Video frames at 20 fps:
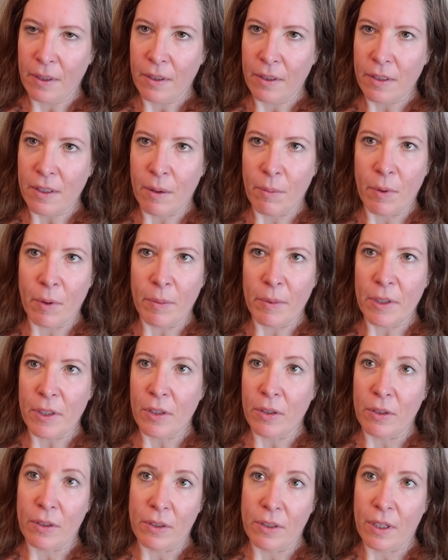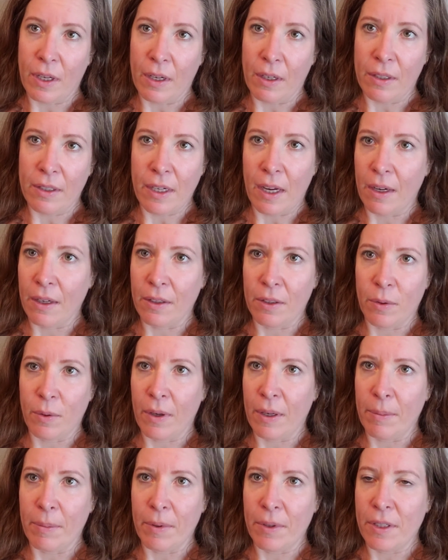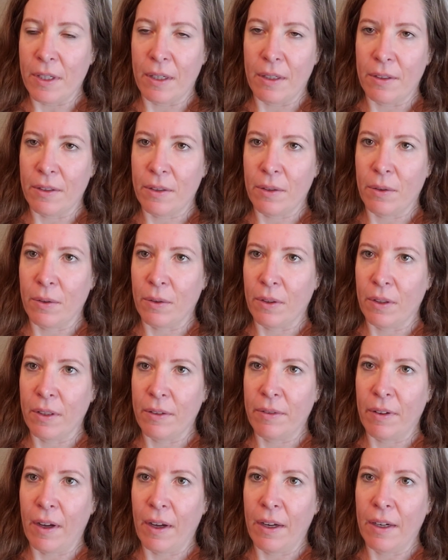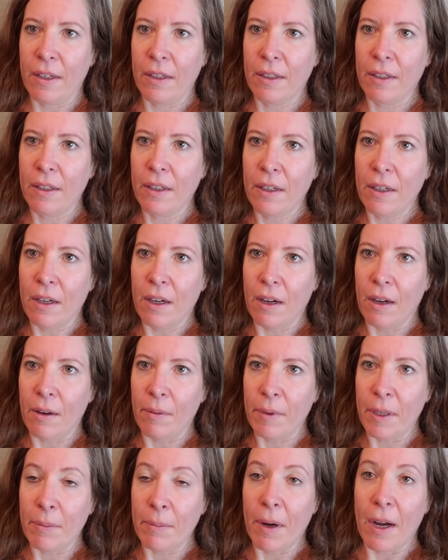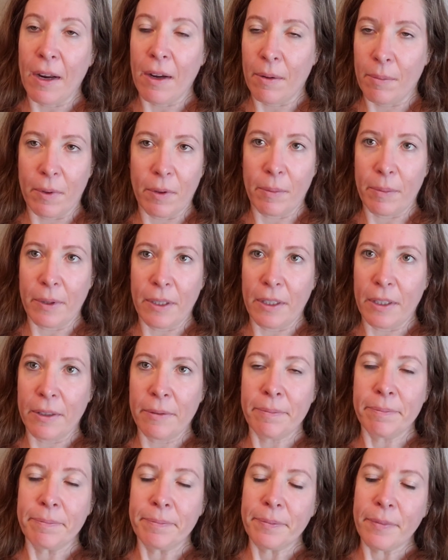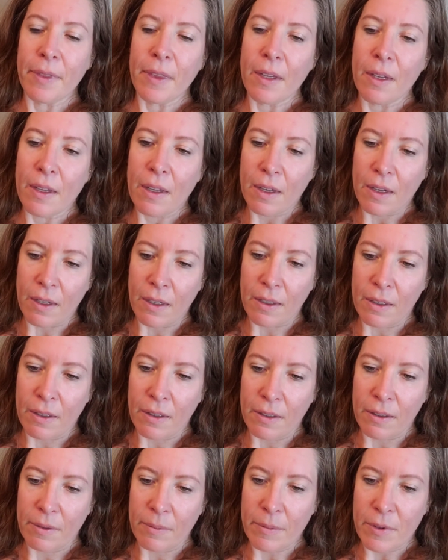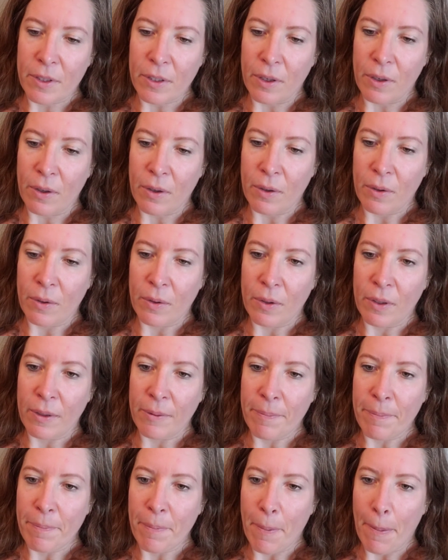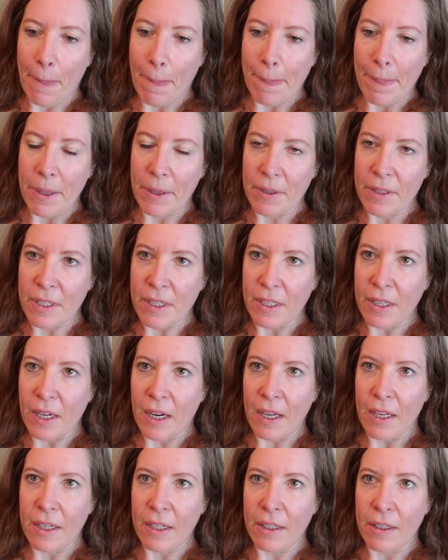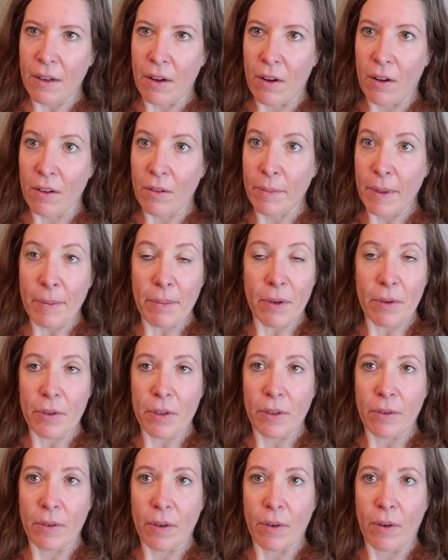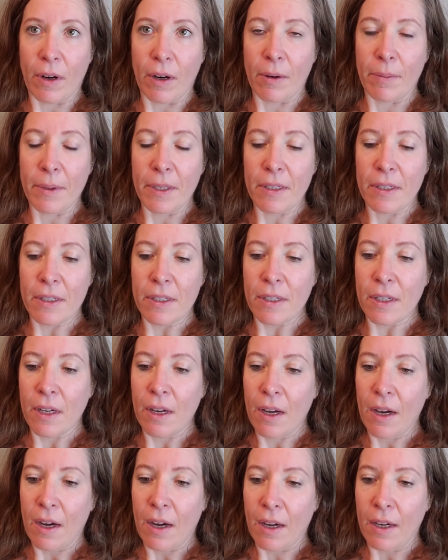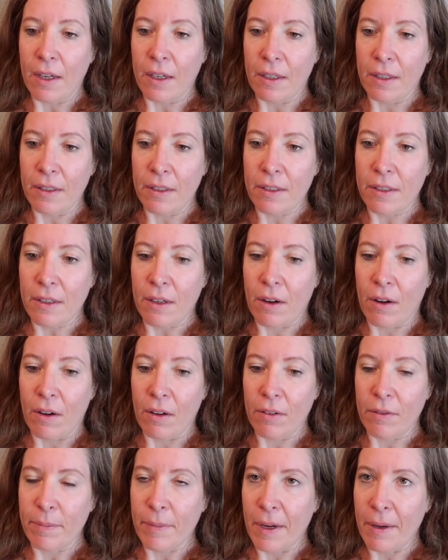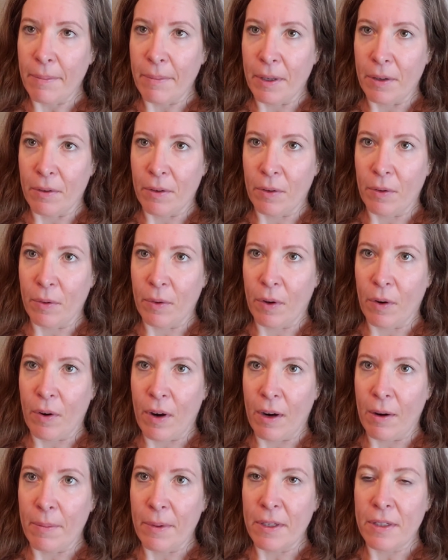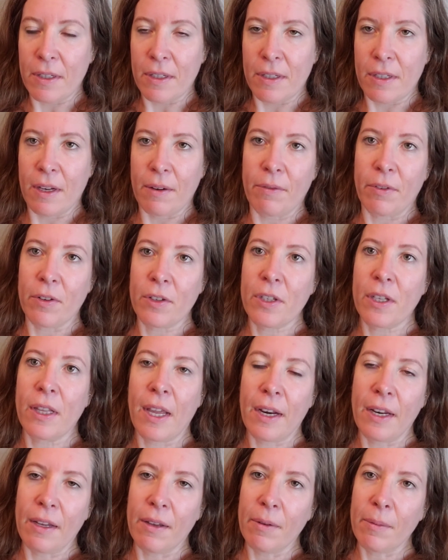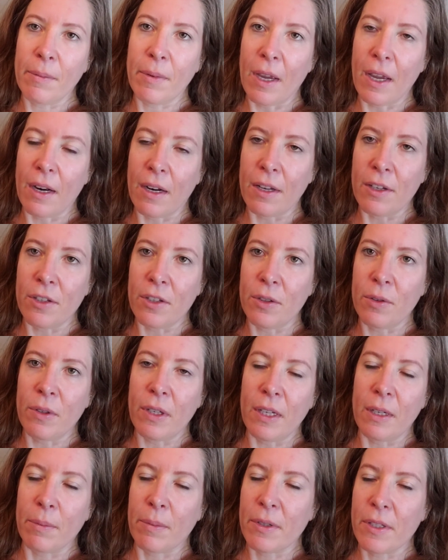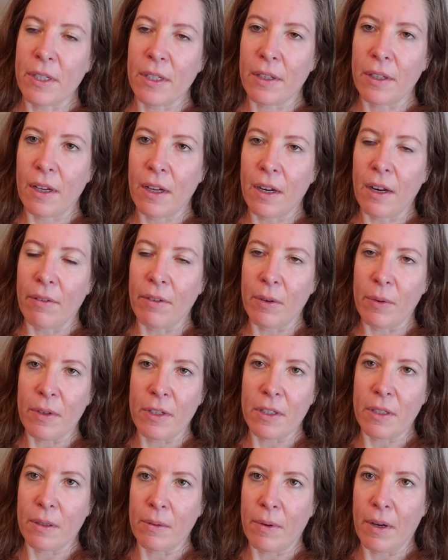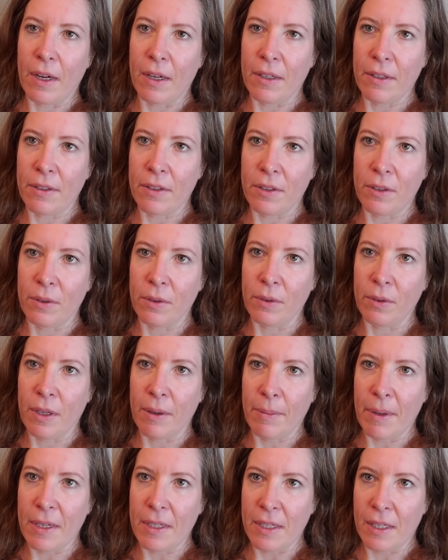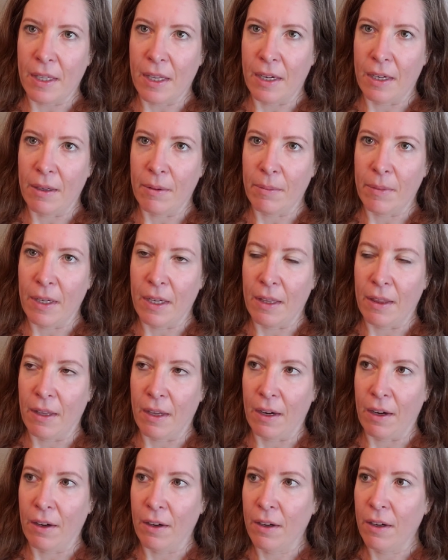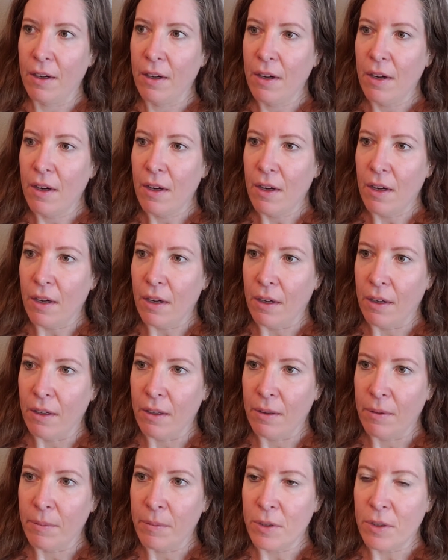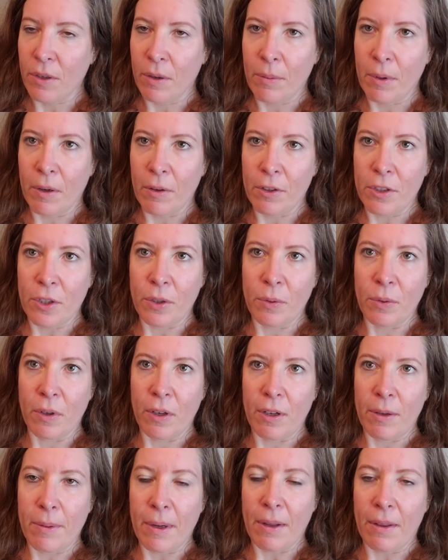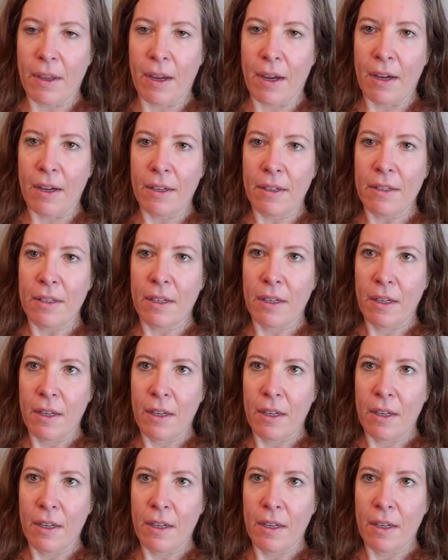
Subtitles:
Somewhere between 10 and 20% is totally fine, in my humble opinion. So you'll see that I hit all of my protein requirements. I hit all of my mineral requirements except for selenium, and I do eat a Brazil nut every once in a while to get my selenium in there. So I'm not too worried about that.